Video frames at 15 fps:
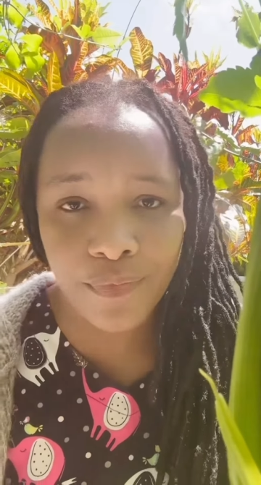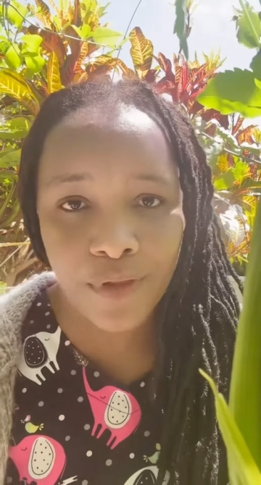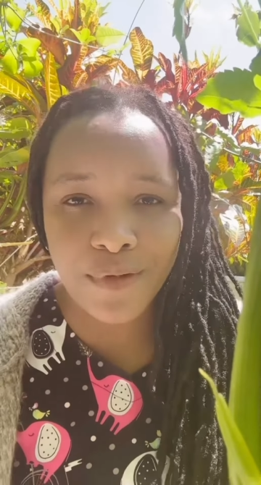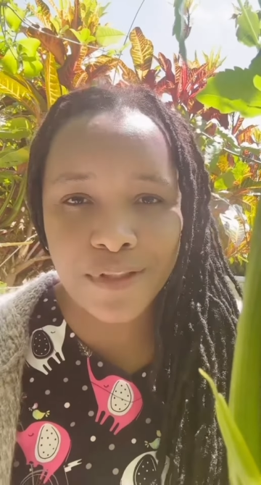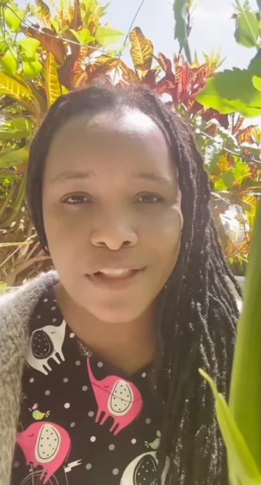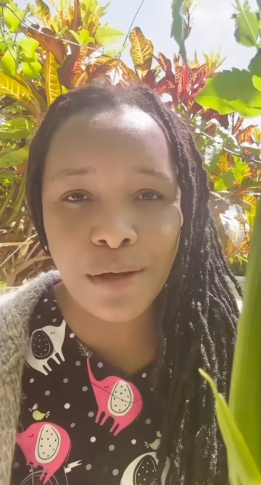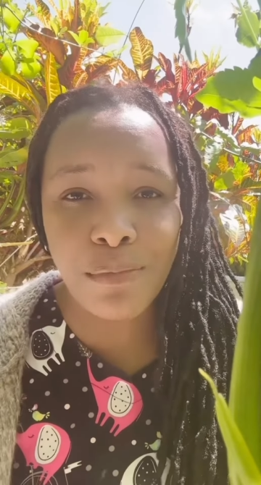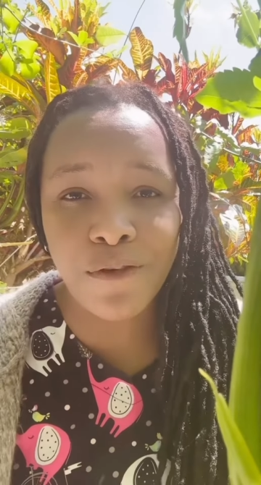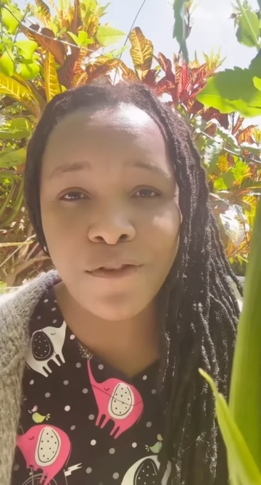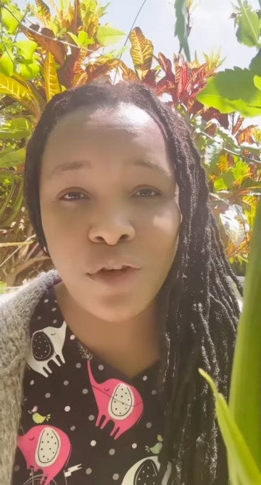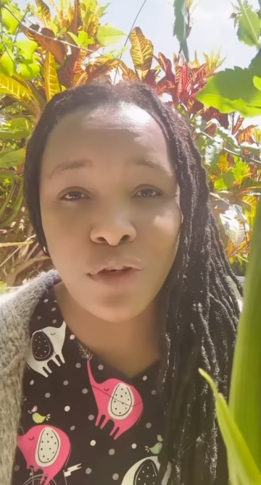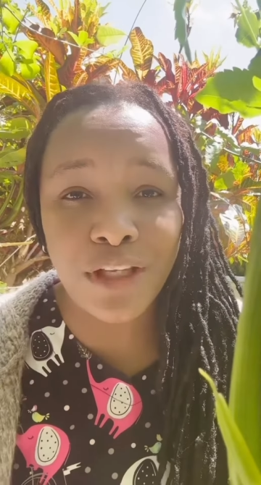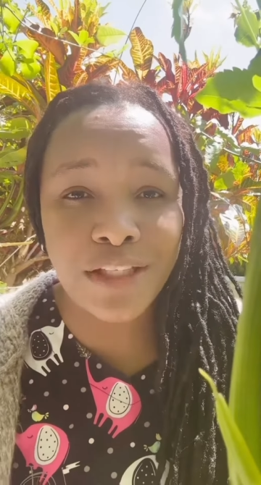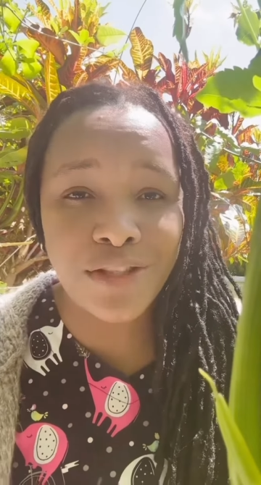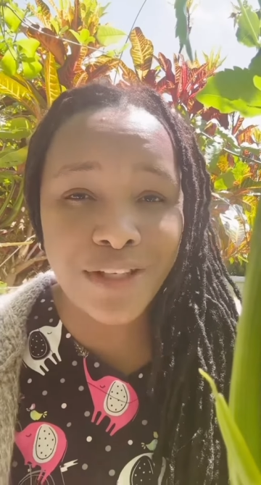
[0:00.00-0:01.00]
Some of you
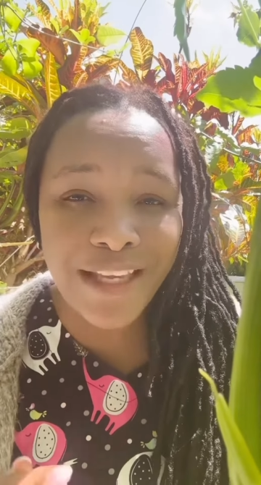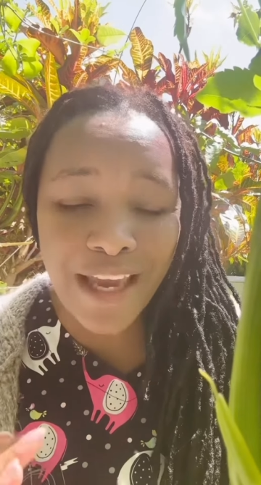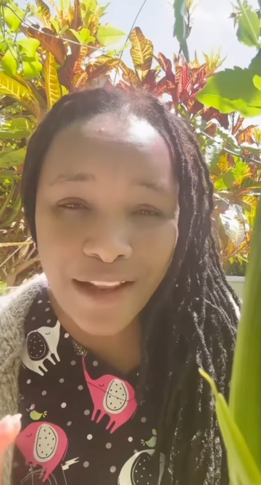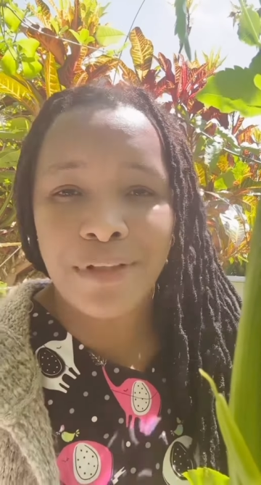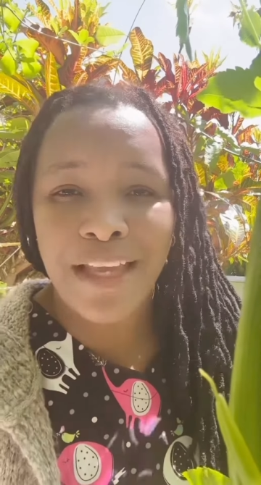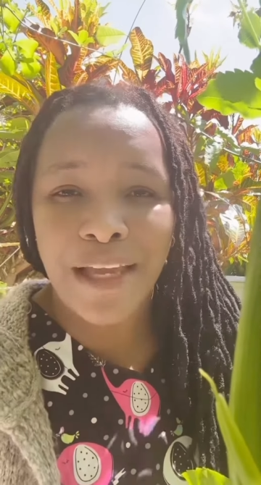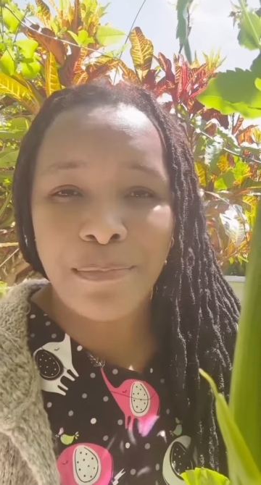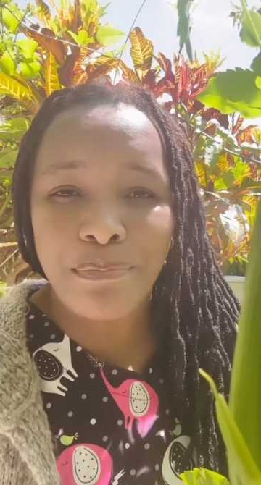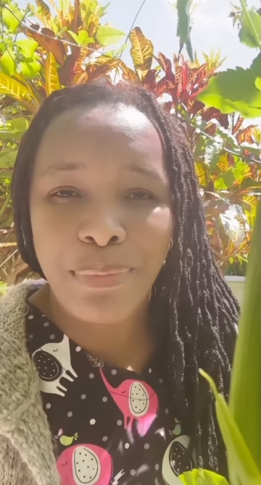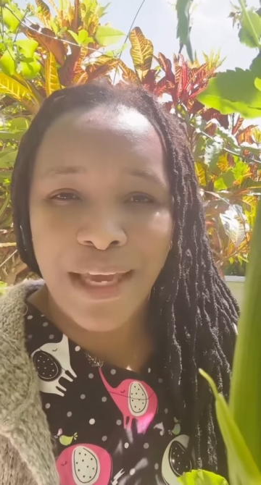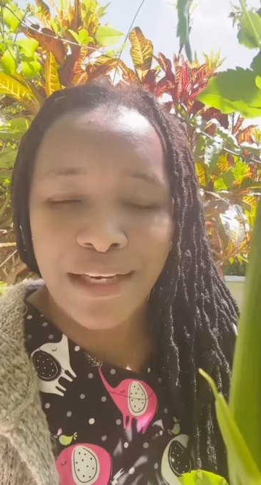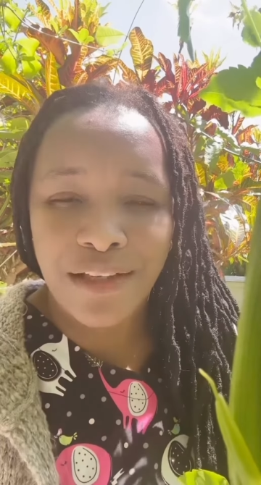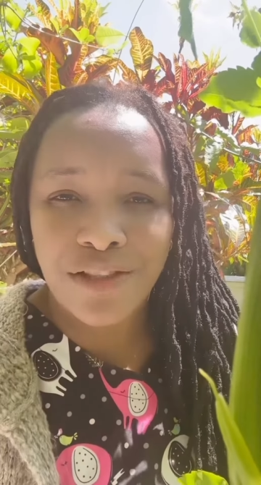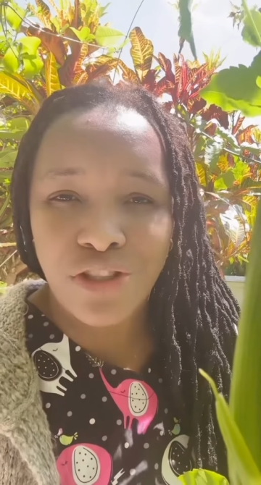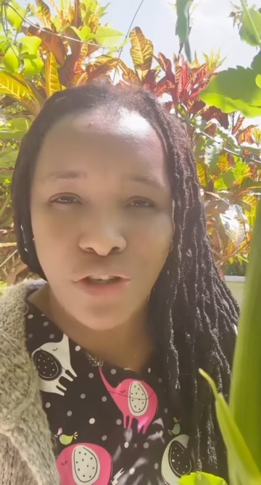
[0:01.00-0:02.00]
need to get that
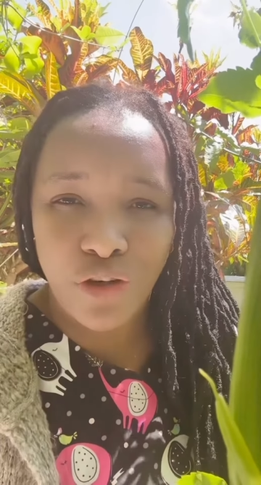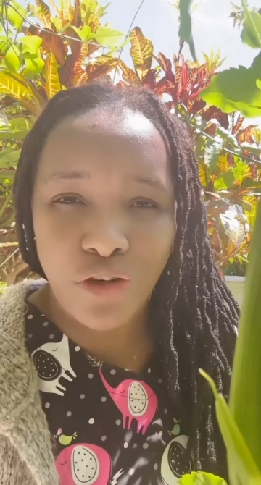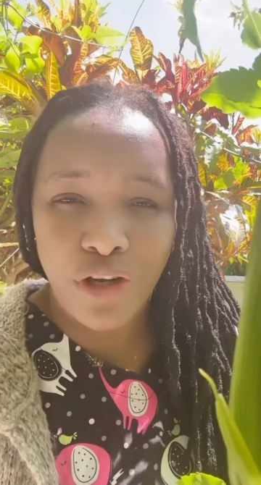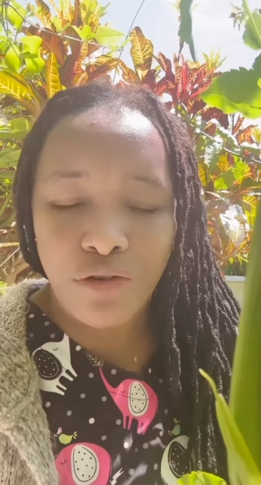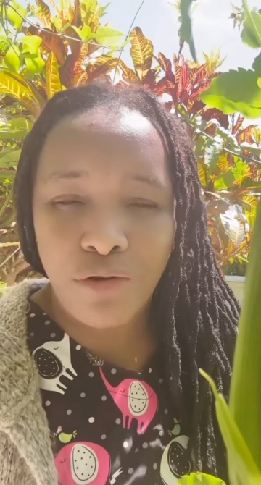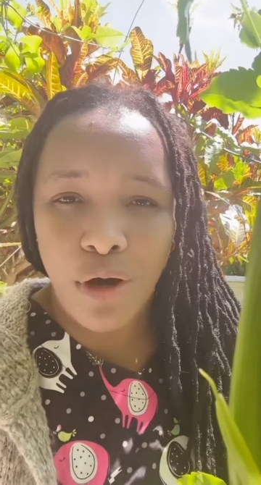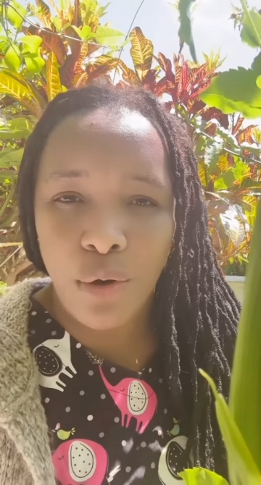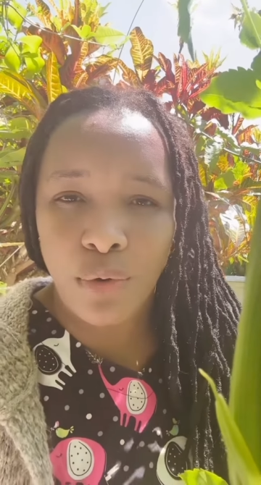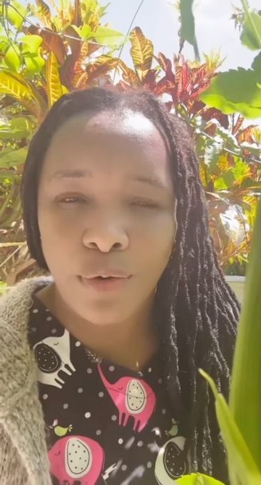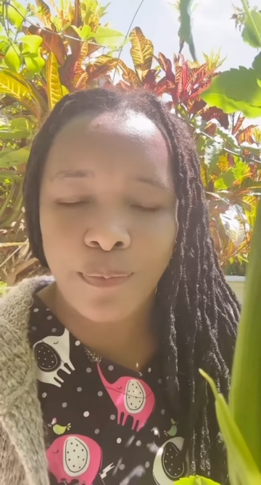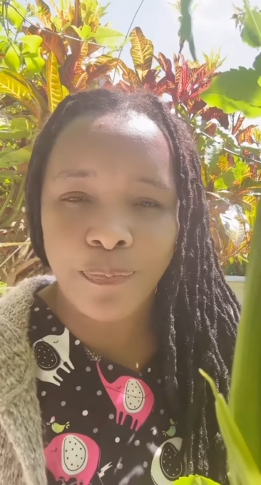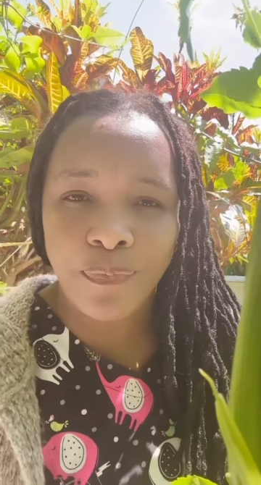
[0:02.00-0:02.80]
bed turned around.